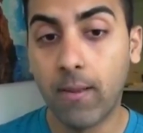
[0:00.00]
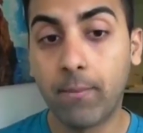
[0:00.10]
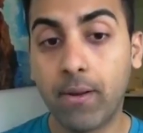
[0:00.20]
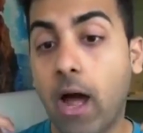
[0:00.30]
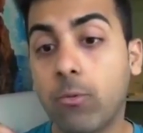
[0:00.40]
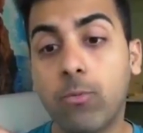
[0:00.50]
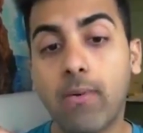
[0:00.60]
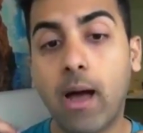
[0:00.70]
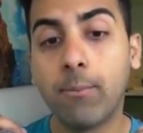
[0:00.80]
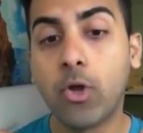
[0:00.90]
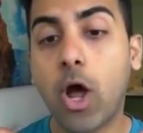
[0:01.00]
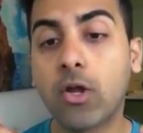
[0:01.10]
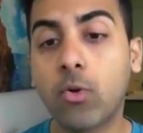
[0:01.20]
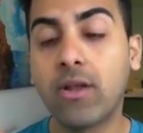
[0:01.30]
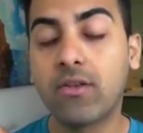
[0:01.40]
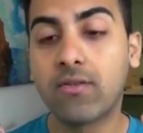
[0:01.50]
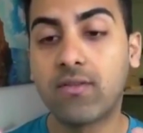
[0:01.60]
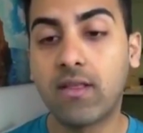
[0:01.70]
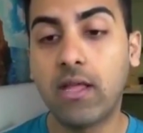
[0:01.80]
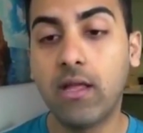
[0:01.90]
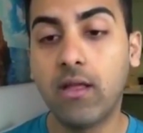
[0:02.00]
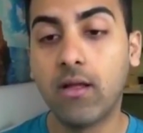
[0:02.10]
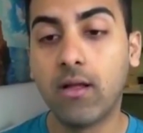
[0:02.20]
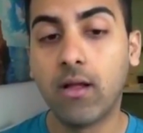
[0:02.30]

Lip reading: but I'm not going to see